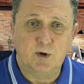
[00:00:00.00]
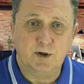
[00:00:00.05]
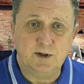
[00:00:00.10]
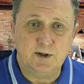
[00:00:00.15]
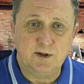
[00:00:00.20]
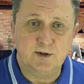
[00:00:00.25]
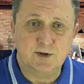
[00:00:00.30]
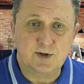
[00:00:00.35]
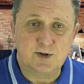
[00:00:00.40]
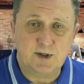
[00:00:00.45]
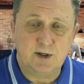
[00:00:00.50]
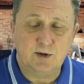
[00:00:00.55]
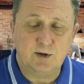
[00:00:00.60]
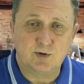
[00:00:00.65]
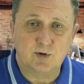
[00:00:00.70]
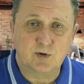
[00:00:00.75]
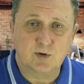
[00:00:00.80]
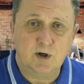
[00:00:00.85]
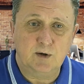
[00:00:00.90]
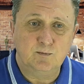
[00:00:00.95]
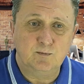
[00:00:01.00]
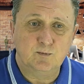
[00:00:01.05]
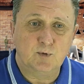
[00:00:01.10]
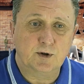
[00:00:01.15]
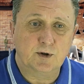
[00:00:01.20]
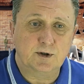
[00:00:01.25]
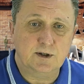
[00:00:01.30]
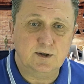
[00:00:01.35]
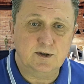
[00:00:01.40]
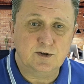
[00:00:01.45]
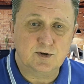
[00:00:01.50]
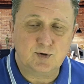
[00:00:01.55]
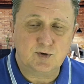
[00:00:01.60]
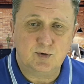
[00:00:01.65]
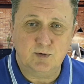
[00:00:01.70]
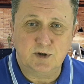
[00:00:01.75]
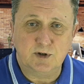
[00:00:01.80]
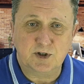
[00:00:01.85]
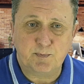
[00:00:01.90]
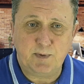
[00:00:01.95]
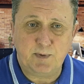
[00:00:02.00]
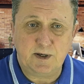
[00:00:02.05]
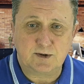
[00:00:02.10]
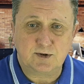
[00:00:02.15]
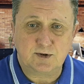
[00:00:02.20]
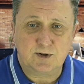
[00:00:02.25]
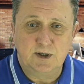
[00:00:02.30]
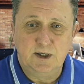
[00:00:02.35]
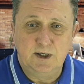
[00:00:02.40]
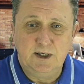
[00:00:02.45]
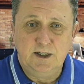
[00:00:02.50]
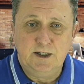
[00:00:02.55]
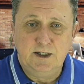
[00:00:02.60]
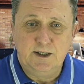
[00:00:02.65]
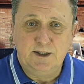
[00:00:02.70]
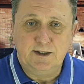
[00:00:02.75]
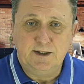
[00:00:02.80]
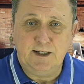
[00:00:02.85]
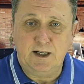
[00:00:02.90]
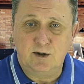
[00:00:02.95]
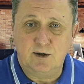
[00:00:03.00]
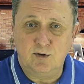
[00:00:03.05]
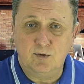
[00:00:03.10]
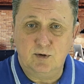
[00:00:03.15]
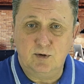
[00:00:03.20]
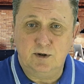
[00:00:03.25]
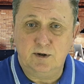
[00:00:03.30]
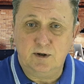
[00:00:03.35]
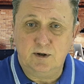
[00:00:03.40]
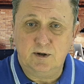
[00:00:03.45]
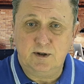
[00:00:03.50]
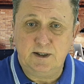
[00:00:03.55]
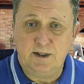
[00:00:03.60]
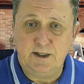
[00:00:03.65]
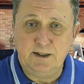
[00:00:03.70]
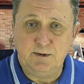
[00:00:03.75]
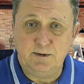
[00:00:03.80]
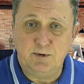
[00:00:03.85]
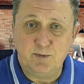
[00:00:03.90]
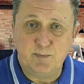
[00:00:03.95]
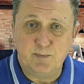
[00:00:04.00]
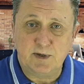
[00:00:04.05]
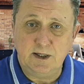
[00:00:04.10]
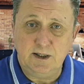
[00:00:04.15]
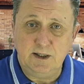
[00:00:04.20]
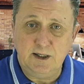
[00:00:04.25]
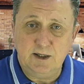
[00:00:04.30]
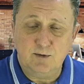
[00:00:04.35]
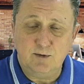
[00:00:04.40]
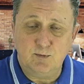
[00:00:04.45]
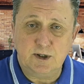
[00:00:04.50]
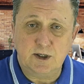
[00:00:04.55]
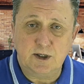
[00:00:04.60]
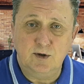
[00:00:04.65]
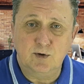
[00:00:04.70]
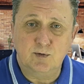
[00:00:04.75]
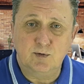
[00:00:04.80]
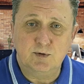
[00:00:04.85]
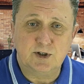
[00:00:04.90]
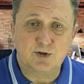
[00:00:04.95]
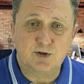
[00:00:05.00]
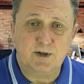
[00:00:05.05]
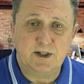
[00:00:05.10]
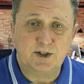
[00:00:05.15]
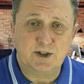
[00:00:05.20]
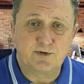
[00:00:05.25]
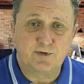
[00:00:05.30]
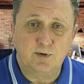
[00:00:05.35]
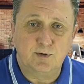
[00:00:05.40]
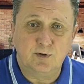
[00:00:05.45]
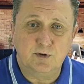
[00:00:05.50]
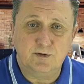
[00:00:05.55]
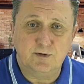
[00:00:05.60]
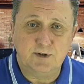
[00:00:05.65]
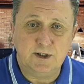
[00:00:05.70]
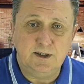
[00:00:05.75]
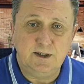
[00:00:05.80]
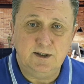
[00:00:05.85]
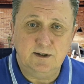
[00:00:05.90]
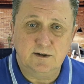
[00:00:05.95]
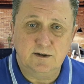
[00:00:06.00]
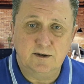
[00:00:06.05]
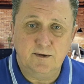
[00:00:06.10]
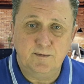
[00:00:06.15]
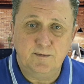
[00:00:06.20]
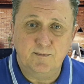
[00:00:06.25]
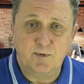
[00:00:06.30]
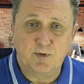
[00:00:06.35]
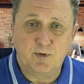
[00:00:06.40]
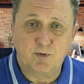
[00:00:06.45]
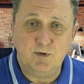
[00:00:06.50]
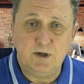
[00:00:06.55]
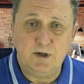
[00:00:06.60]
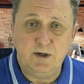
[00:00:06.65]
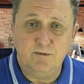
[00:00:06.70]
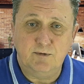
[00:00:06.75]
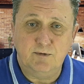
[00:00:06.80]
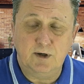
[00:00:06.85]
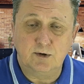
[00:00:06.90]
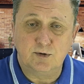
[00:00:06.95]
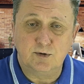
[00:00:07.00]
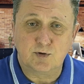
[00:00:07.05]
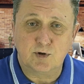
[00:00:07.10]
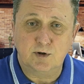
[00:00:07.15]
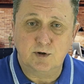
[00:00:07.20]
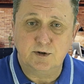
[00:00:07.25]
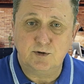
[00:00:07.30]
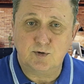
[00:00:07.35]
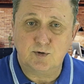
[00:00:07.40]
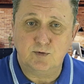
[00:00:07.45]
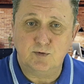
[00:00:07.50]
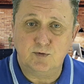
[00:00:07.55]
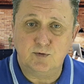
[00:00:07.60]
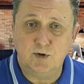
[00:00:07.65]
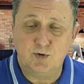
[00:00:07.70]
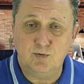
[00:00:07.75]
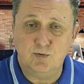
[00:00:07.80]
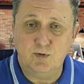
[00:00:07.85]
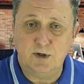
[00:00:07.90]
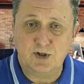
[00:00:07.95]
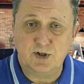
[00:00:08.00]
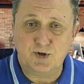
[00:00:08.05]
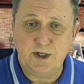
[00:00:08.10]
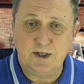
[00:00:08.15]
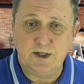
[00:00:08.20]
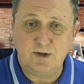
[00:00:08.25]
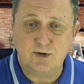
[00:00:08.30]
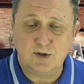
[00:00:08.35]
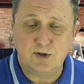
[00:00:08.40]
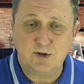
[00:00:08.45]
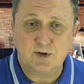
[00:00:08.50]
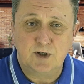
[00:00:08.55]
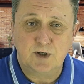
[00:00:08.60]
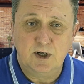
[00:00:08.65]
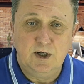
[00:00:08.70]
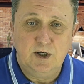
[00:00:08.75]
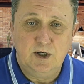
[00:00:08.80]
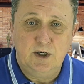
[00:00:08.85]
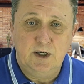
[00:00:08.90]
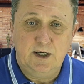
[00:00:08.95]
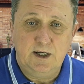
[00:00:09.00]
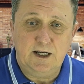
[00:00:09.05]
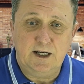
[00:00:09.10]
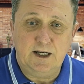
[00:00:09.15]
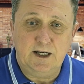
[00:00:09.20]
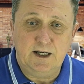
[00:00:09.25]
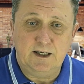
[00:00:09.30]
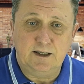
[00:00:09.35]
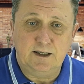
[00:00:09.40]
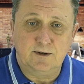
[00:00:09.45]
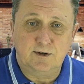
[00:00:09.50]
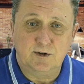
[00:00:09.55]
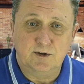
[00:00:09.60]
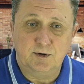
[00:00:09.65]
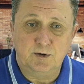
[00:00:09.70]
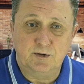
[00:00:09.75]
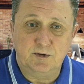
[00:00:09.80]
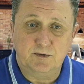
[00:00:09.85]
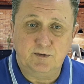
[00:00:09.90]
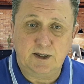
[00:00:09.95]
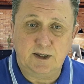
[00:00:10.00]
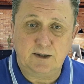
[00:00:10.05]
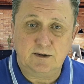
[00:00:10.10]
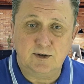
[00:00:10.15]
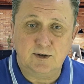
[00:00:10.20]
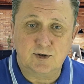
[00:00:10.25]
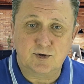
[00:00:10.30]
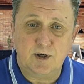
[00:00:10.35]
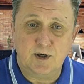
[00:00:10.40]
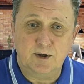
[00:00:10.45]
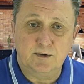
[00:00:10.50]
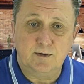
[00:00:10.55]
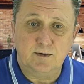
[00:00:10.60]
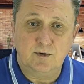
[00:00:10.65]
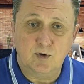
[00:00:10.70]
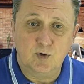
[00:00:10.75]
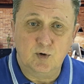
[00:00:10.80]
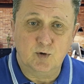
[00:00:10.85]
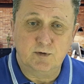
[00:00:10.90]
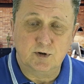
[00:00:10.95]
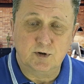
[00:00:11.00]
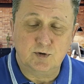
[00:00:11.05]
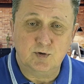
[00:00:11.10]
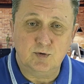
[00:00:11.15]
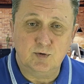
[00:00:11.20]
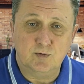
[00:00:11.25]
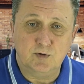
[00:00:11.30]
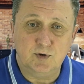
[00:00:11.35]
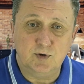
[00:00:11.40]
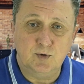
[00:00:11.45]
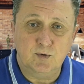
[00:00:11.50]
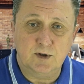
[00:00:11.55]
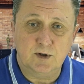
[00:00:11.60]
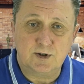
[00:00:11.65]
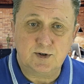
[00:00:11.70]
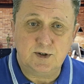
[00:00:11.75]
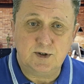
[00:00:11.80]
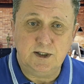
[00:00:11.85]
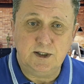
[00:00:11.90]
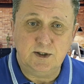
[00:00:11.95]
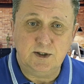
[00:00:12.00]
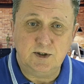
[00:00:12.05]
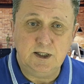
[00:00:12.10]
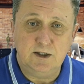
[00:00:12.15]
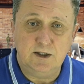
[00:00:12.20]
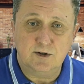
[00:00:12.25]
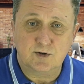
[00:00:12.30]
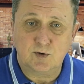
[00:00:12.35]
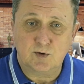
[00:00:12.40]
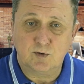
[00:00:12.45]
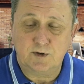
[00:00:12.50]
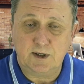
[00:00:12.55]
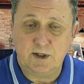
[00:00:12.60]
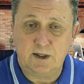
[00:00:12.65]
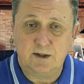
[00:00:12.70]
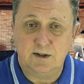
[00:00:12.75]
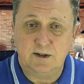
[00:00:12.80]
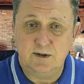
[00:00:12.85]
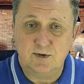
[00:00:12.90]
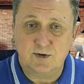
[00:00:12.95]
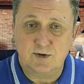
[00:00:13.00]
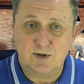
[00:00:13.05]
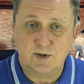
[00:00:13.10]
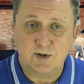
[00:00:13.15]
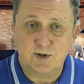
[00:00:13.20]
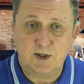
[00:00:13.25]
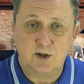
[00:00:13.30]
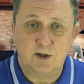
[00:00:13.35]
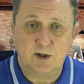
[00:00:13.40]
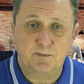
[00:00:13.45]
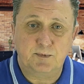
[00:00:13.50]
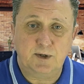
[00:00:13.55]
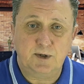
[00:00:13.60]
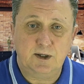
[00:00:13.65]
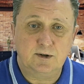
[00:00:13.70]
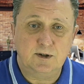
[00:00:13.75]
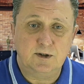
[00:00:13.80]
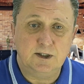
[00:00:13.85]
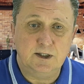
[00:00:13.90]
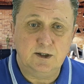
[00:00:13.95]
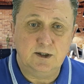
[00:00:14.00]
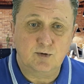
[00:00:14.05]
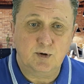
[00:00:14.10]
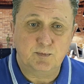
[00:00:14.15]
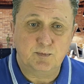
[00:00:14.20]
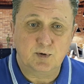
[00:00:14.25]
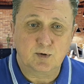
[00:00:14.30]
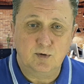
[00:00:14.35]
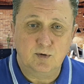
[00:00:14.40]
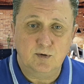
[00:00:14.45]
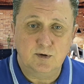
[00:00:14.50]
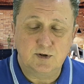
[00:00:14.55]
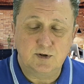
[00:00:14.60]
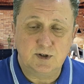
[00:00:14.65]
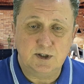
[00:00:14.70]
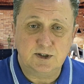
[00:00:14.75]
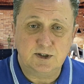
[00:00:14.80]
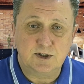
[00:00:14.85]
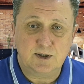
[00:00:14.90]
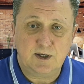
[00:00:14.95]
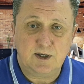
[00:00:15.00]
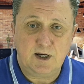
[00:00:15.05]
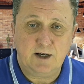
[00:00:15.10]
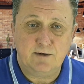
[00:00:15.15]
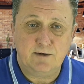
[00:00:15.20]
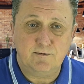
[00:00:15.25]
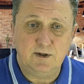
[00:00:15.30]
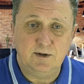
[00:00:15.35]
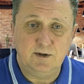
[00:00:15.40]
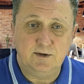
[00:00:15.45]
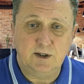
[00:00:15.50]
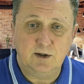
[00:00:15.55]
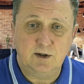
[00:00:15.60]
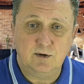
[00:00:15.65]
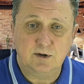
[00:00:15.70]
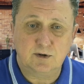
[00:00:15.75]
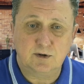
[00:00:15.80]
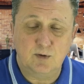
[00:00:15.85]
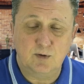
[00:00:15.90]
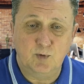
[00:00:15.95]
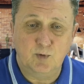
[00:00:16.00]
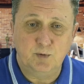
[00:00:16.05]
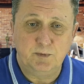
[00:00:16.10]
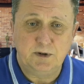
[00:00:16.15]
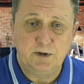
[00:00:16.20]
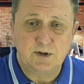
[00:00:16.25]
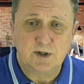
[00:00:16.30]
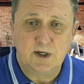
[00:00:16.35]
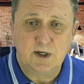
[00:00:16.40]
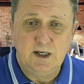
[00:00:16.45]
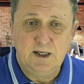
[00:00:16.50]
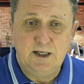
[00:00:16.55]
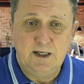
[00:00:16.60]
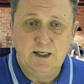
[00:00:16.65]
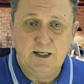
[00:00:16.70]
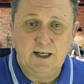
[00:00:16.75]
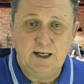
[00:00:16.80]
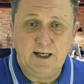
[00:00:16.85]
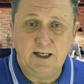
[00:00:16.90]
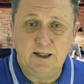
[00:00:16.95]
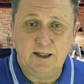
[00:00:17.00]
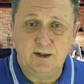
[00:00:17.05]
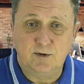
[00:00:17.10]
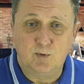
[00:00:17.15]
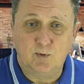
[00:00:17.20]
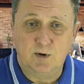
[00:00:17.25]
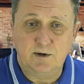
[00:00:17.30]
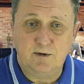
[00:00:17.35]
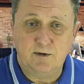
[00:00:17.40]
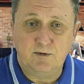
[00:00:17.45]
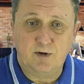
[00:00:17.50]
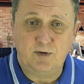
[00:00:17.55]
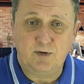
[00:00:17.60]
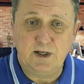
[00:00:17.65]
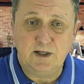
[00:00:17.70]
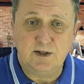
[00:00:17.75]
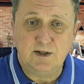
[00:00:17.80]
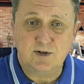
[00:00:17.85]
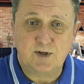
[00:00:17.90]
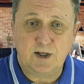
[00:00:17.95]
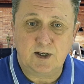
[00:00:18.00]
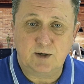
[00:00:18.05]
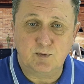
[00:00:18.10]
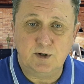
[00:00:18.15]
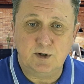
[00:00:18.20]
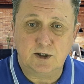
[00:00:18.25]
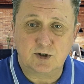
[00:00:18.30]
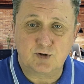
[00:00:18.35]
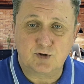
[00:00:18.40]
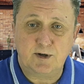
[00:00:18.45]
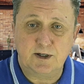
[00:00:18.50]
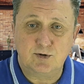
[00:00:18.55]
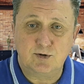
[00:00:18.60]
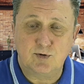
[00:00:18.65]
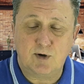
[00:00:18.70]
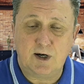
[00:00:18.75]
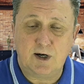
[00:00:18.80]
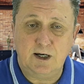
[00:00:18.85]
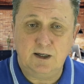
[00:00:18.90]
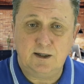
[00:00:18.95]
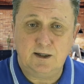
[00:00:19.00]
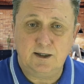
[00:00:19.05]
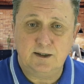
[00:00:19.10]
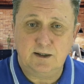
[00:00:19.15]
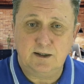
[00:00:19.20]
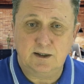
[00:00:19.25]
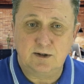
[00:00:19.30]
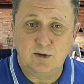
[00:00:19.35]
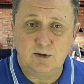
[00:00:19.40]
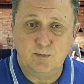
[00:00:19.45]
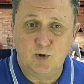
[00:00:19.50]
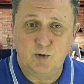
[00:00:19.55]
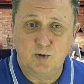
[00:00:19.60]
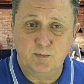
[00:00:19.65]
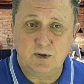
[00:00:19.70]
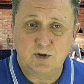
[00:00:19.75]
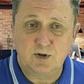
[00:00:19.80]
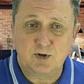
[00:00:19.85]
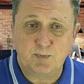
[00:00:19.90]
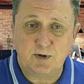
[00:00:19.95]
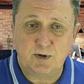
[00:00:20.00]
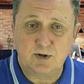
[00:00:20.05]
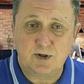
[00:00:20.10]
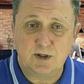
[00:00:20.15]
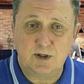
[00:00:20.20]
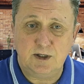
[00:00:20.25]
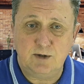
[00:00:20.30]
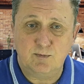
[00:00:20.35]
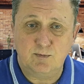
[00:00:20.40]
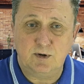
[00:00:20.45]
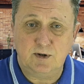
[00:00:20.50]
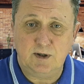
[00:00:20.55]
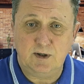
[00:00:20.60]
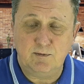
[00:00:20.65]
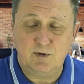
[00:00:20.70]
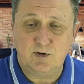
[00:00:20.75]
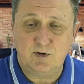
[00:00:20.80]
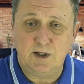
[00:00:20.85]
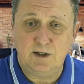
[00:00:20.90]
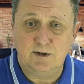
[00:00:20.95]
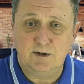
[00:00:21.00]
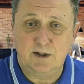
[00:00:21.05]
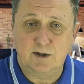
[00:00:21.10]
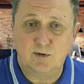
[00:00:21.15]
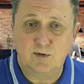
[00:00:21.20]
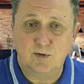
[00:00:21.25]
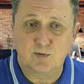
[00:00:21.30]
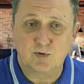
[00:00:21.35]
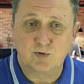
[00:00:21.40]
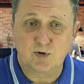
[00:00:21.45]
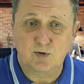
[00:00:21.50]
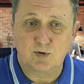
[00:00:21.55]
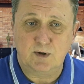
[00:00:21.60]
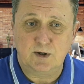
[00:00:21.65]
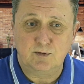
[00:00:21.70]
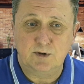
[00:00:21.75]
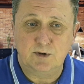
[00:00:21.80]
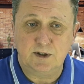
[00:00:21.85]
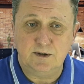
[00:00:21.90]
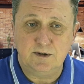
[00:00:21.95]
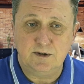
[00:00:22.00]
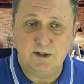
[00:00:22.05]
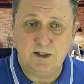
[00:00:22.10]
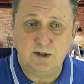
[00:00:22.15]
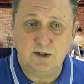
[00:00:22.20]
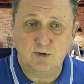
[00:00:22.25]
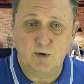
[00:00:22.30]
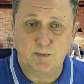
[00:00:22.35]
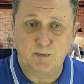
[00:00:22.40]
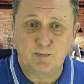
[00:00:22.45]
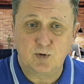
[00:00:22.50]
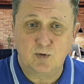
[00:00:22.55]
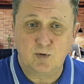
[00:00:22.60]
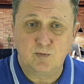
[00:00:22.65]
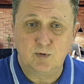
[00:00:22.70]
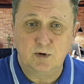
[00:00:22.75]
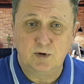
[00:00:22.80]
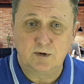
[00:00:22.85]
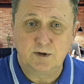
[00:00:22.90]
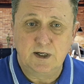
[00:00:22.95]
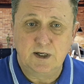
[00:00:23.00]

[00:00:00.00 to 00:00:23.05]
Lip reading: is there to come, what is to expect. Now, in the beginning, we can only transfer the 3 value coin to the 2 exchanges. And that is done over to USDT. So that is the setup that the cryptocurrencies have in there at the moment. And one of the things that we are trying to highlight at the moment, especially with everything that goes around in the crypto world,